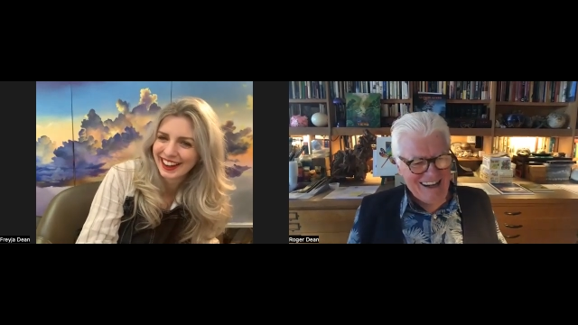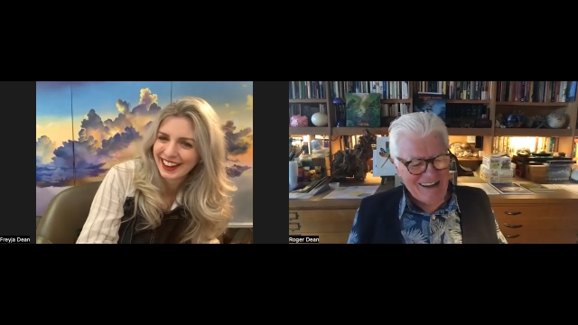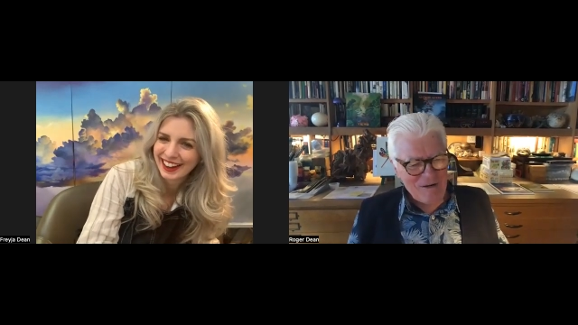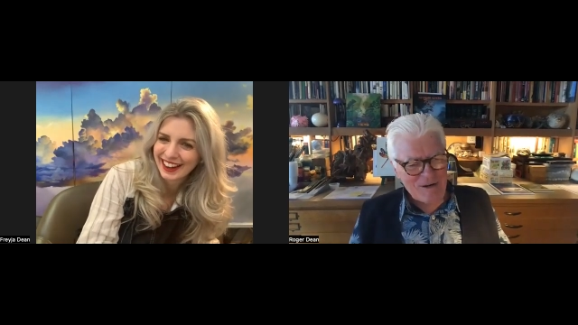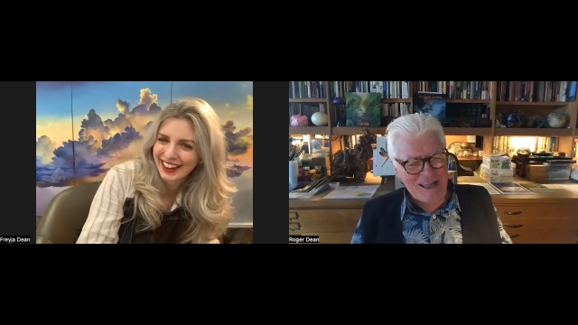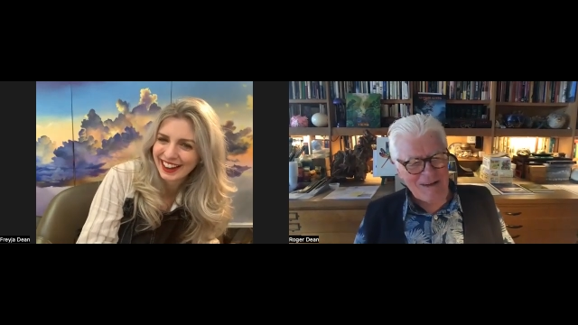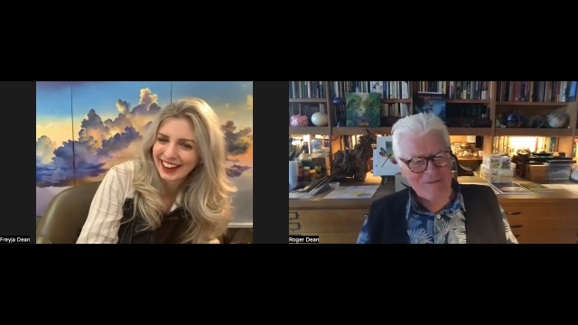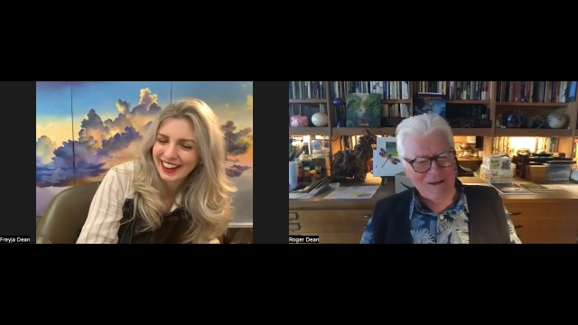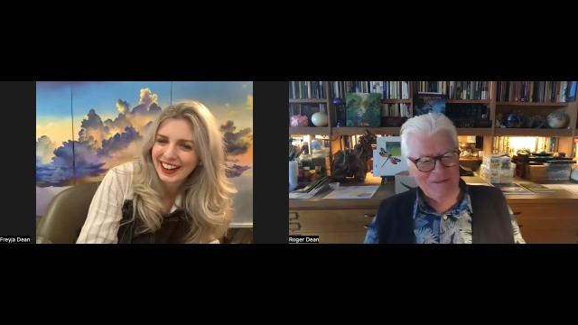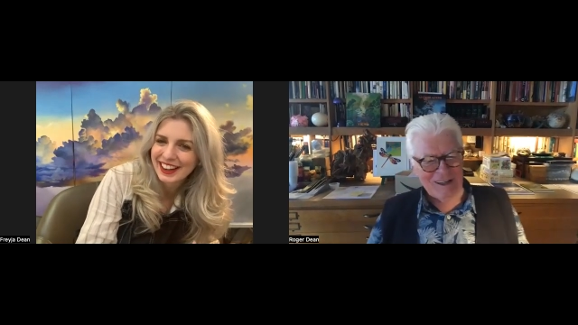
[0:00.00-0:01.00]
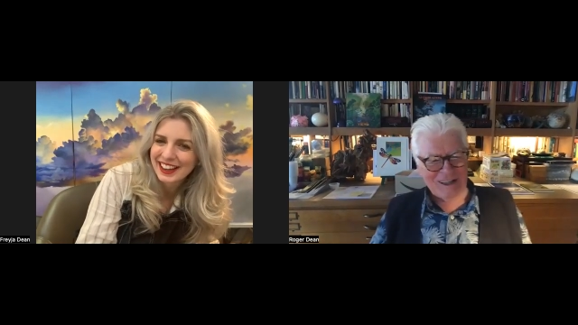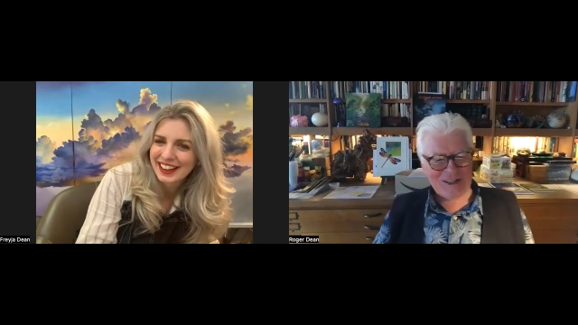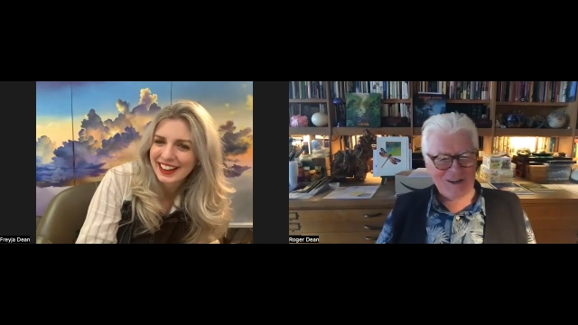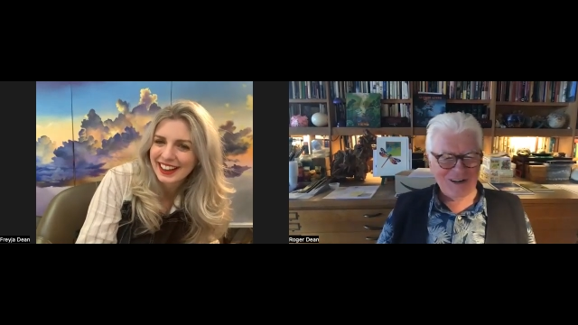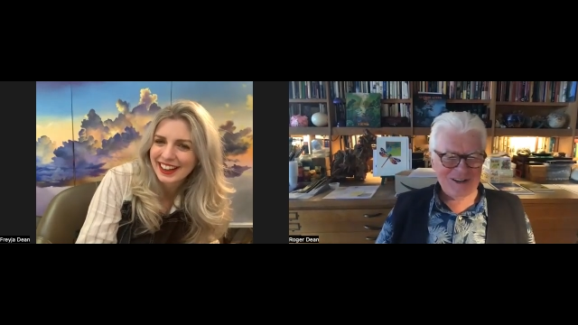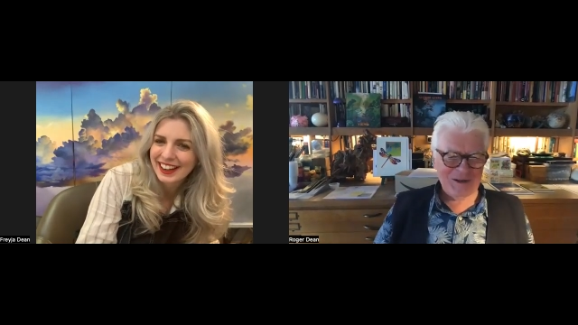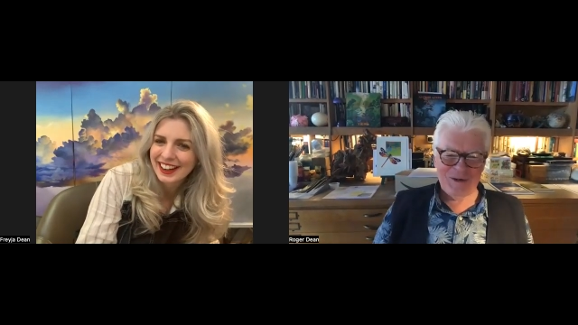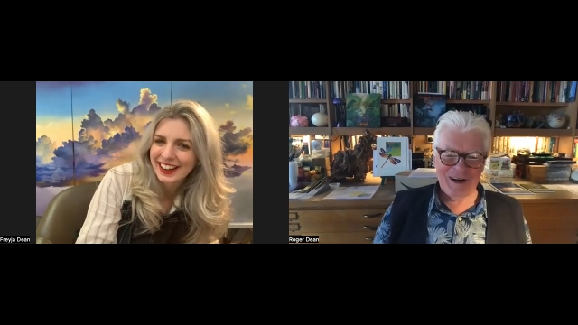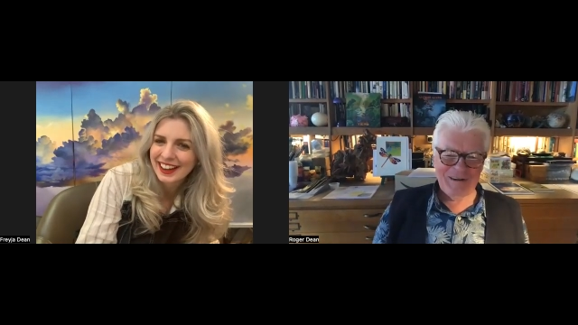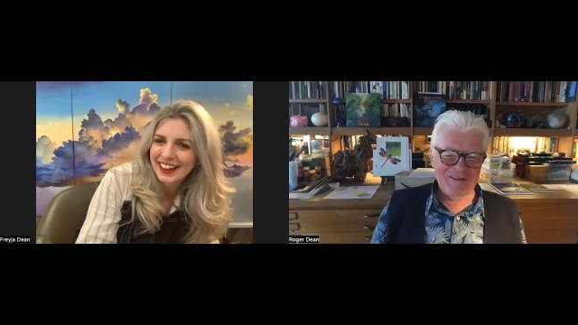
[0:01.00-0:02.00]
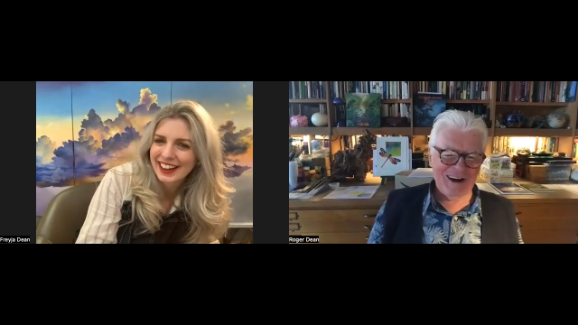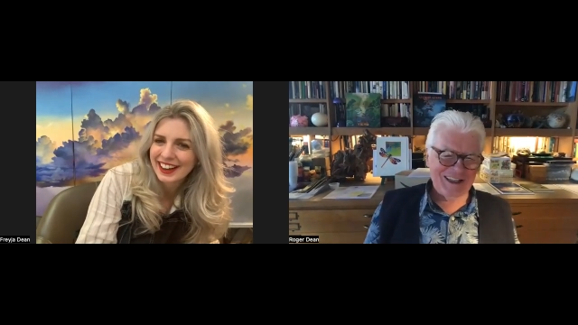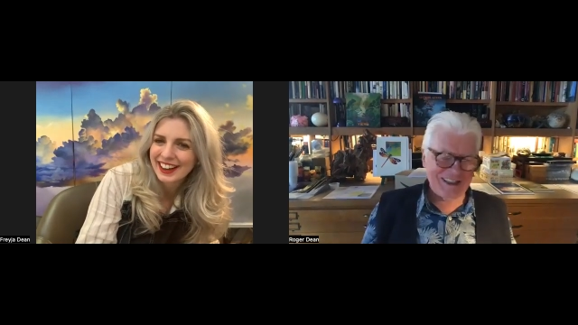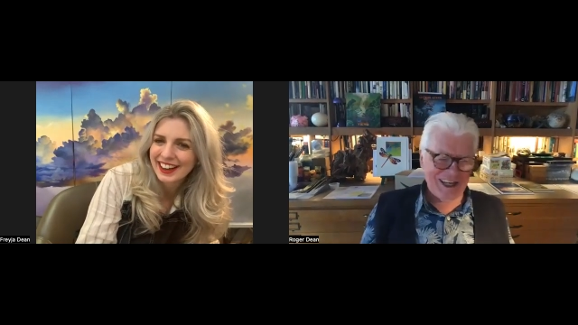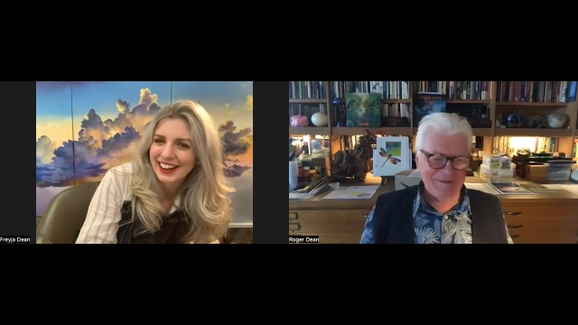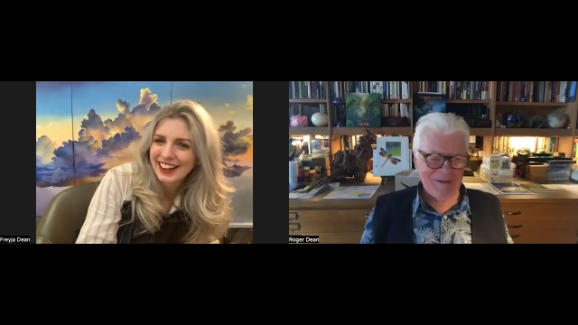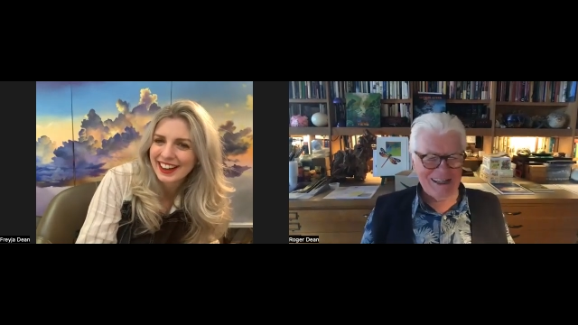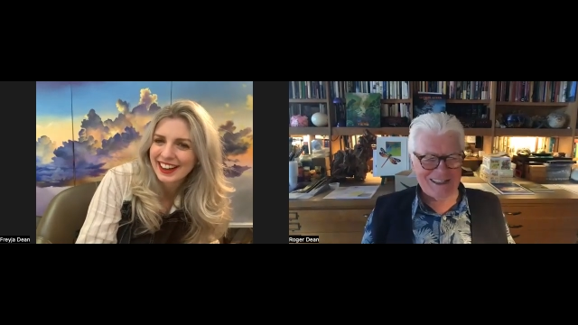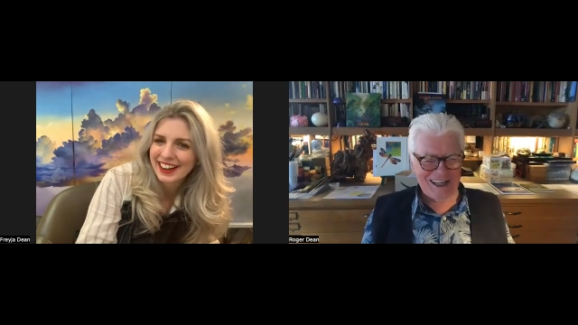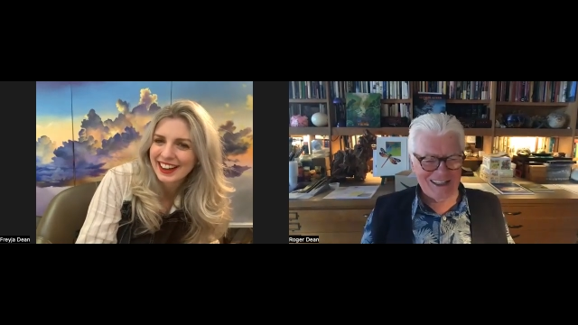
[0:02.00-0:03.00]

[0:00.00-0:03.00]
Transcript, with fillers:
Speaker 1: I always have my fingers crossed that whatever I say makes